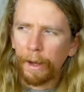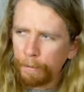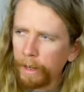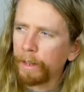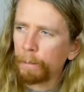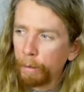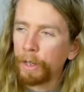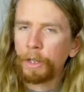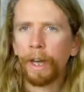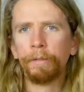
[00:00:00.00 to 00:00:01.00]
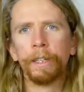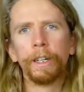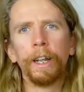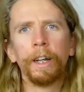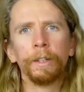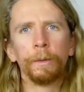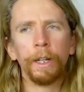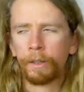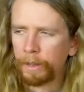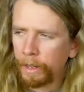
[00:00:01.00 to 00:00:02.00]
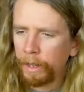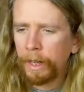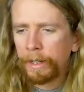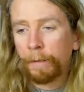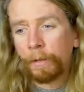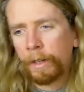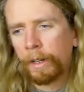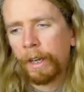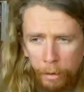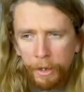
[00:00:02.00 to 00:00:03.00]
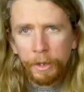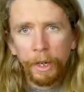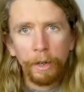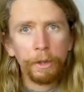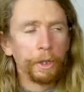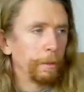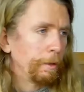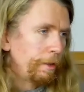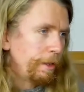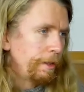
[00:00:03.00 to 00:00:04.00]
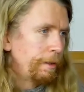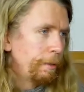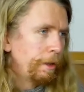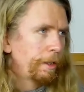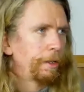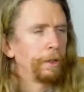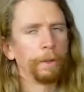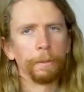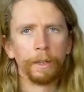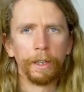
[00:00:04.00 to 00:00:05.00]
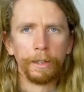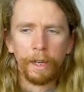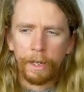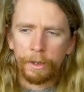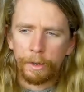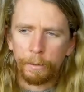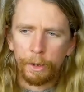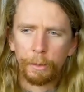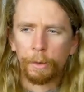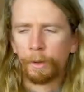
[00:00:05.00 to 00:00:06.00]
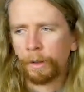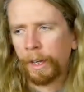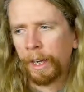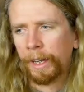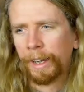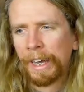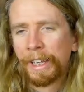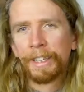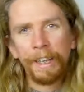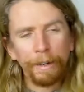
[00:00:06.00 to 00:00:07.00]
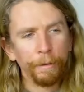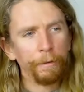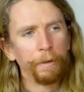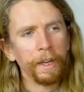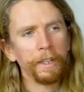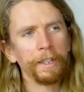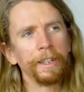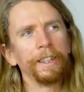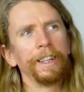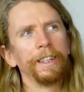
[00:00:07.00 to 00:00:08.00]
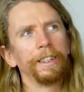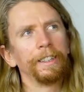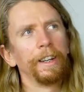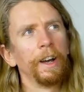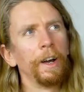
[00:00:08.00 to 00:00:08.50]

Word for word: I feel like the British have this a lot as well. You can see a difference in British and Irish humour versus American humour that it's, it's so much more uh, self effacing and